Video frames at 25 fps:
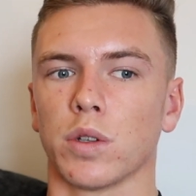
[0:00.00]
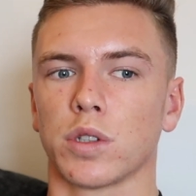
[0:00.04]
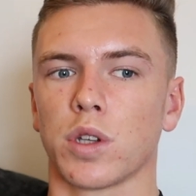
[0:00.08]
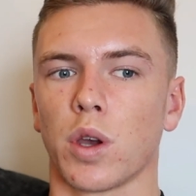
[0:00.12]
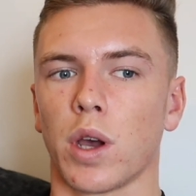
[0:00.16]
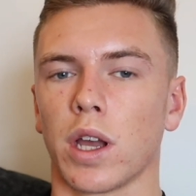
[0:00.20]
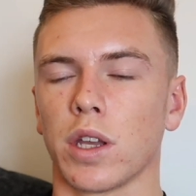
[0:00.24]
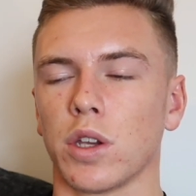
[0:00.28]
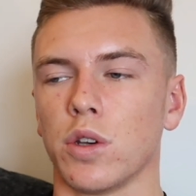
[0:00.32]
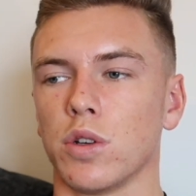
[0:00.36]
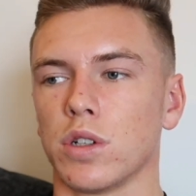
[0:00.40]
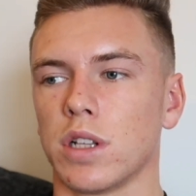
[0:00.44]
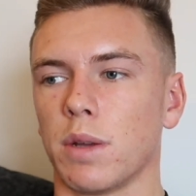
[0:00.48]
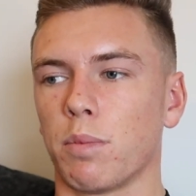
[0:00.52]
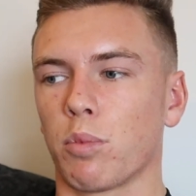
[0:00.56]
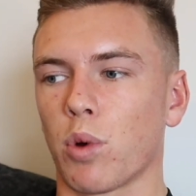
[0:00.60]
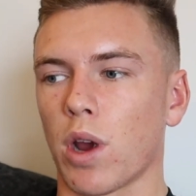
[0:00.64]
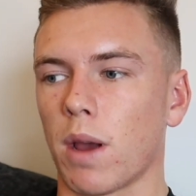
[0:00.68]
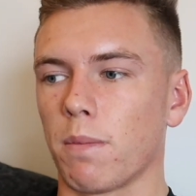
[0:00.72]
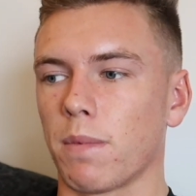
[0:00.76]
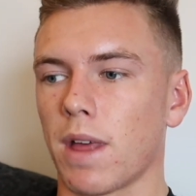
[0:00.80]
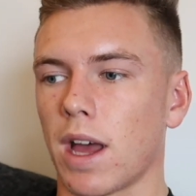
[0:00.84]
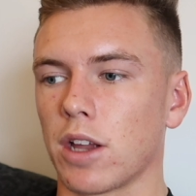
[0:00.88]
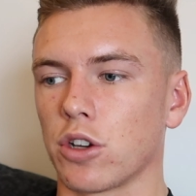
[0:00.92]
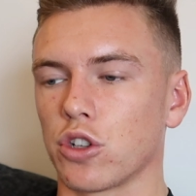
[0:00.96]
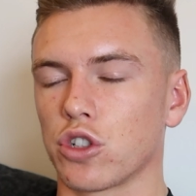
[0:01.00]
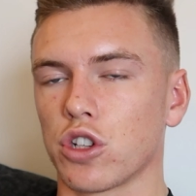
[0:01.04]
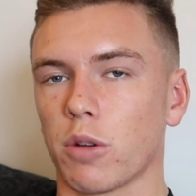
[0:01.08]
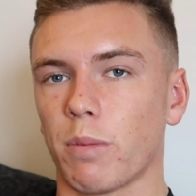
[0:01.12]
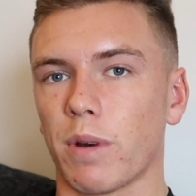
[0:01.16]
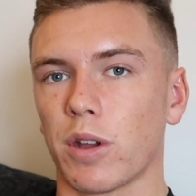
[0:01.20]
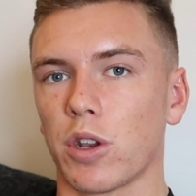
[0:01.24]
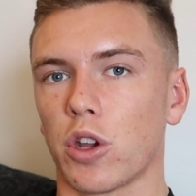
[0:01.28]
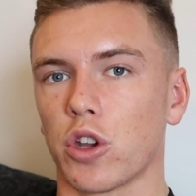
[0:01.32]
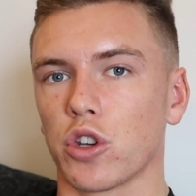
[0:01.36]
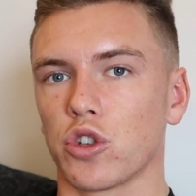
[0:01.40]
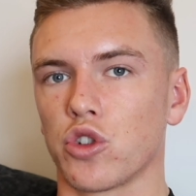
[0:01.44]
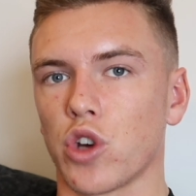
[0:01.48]
So I usually prep that just on
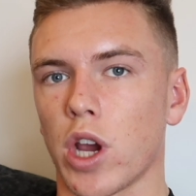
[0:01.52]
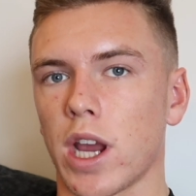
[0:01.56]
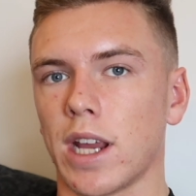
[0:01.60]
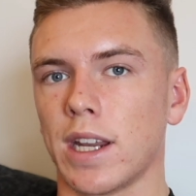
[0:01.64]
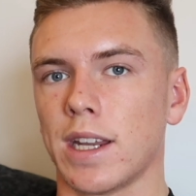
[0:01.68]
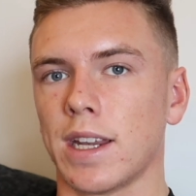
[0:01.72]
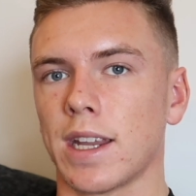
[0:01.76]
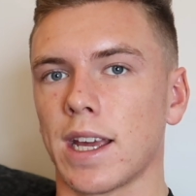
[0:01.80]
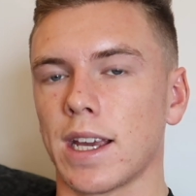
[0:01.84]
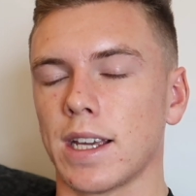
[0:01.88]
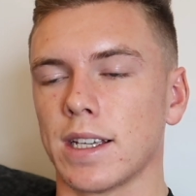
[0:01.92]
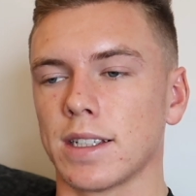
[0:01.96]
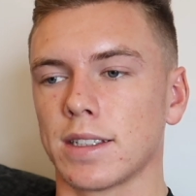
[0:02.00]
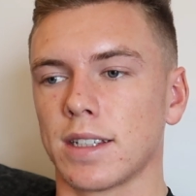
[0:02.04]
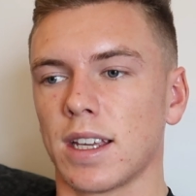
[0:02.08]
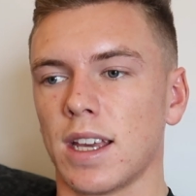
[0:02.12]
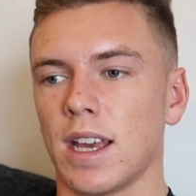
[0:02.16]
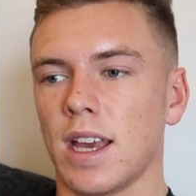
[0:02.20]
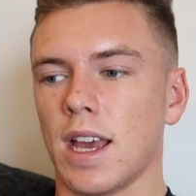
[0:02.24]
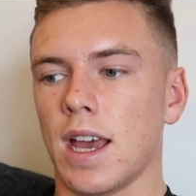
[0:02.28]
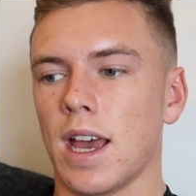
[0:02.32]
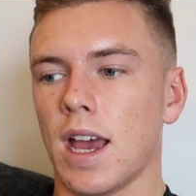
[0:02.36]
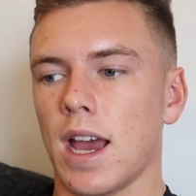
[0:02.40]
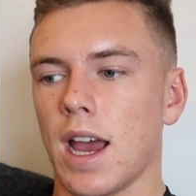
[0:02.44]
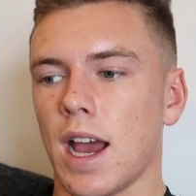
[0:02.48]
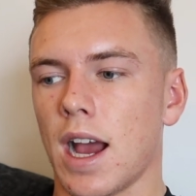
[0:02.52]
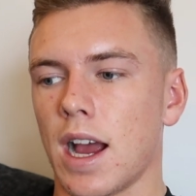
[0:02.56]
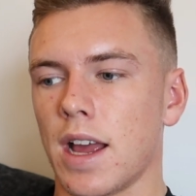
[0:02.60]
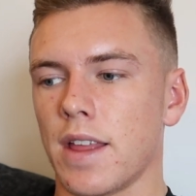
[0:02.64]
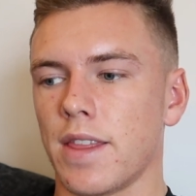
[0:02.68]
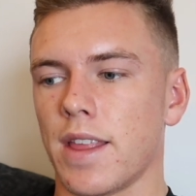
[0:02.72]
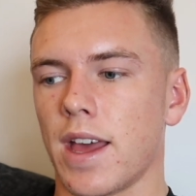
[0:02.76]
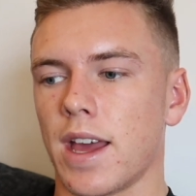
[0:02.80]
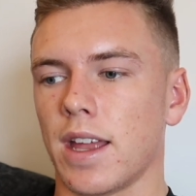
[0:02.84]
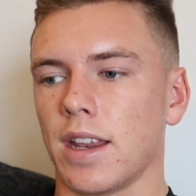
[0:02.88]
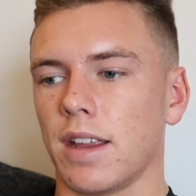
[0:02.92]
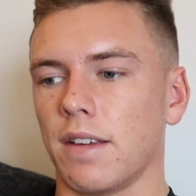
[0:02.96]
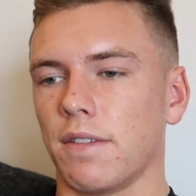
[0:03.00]
my non-training days, and
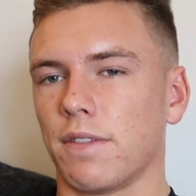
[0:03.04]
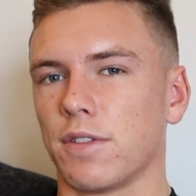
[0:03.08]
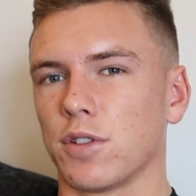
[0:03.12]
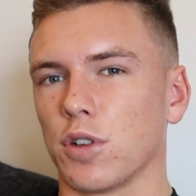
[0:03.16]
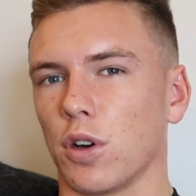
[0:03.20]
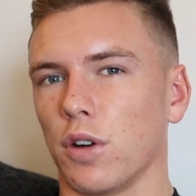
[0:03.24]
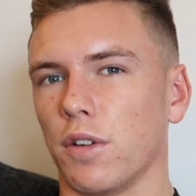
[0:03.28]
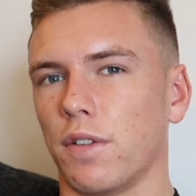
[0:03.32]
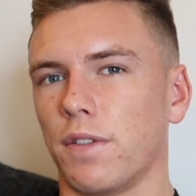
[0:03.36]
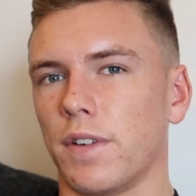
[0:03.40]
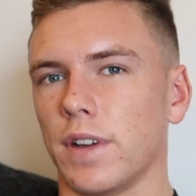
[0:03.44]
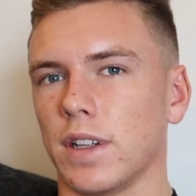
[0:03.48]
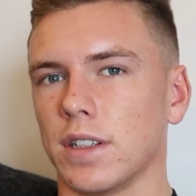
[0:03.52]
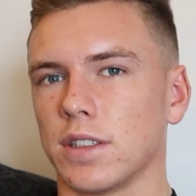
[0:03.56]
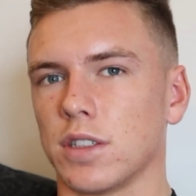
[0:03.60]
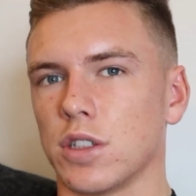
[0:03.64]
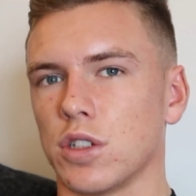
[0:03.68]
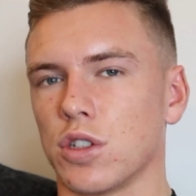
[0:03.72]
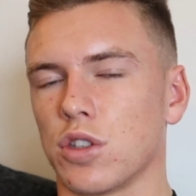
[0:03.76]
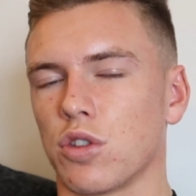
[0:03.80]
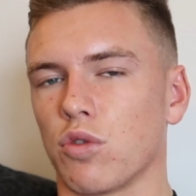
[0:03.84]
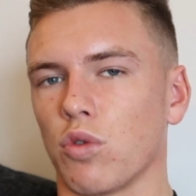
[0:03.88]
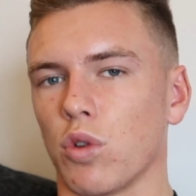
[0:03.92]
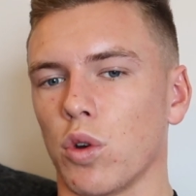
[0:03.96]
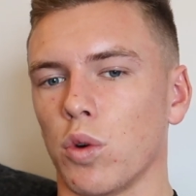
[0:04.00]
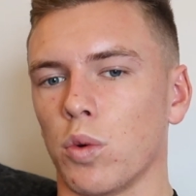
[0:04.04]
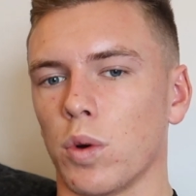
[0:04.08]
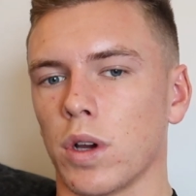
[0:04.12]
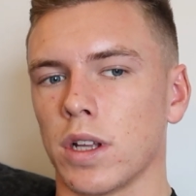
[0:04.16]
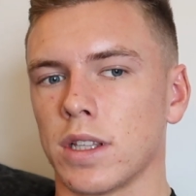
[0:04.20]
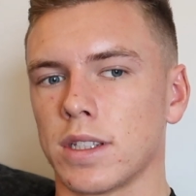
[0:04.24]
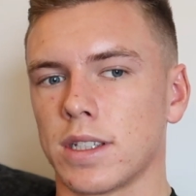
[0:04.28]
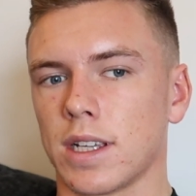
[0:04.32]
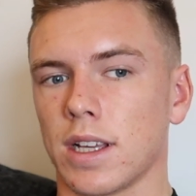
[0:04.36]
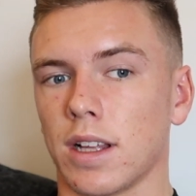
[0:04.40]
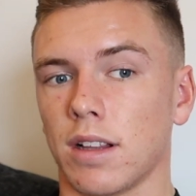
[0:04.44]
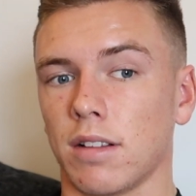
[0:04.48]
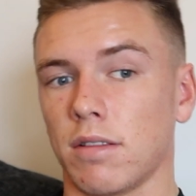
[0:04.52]
then it sort of filters through
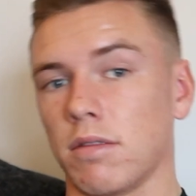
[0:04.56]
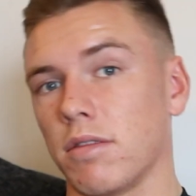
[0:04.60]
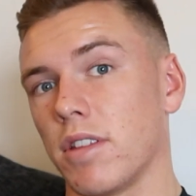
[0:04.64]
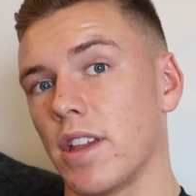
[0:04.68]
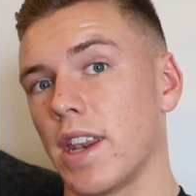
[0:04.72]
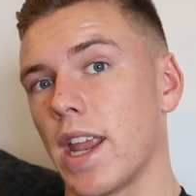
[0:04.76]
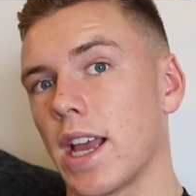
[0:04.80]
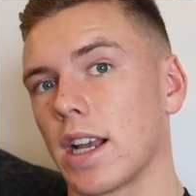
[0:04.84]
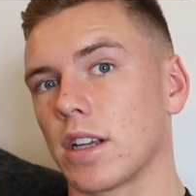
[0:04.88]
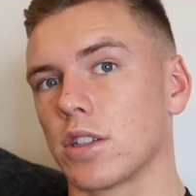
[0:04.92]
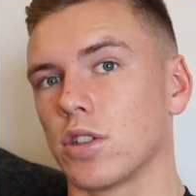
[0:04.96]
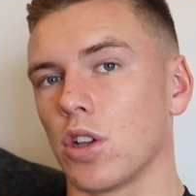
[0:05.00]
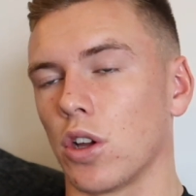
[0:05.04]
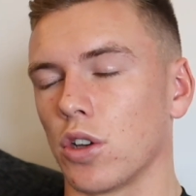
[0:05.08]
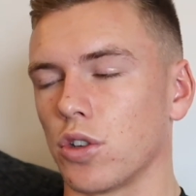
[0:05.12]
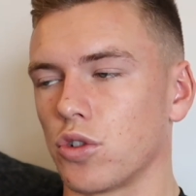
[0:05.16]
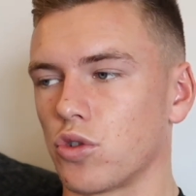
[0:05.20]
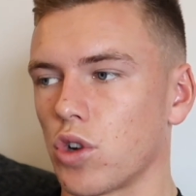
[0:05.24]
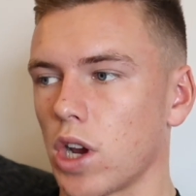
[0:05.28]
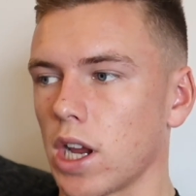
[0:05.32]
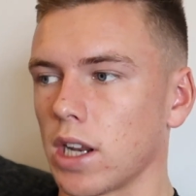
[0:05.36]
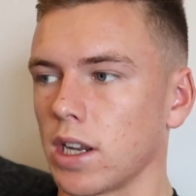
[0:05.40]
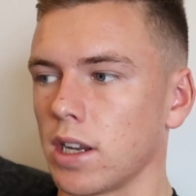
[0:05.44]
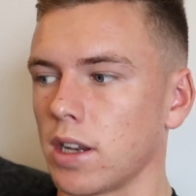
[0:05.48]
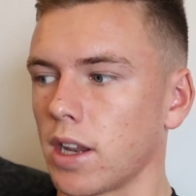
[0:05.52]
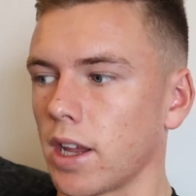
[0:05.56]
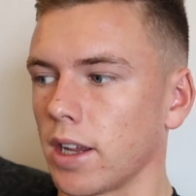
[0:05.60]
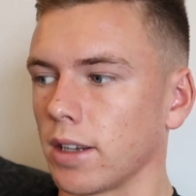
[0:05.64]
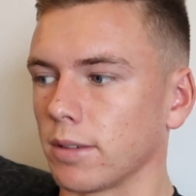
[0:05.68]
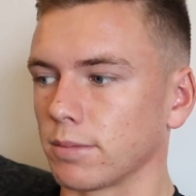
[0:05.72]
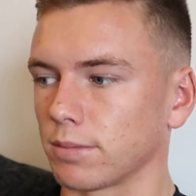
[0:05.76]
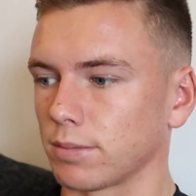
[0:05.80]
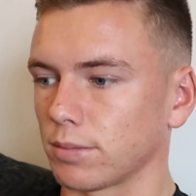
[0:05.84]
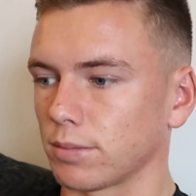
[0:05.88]
until the next non-training day.